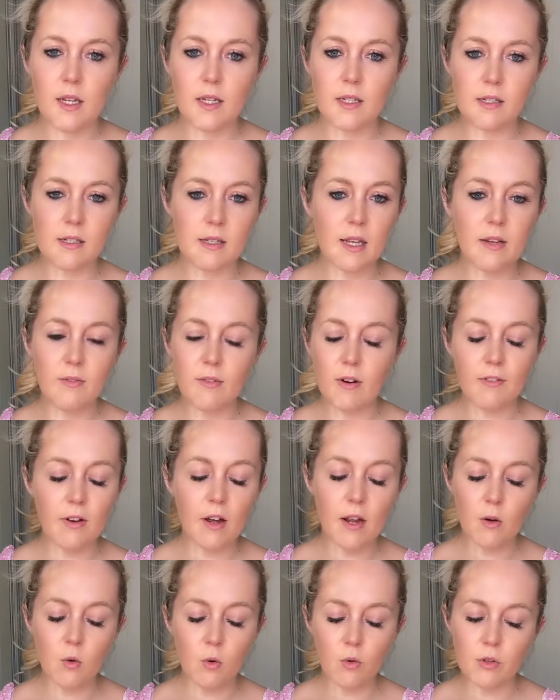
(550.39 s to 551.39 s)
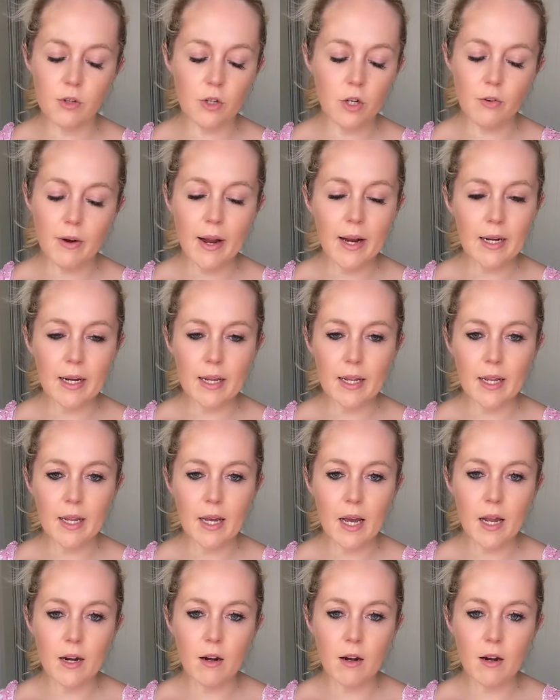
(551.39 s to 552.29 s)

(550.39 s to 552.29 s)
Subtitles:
It does, even if I order correctly,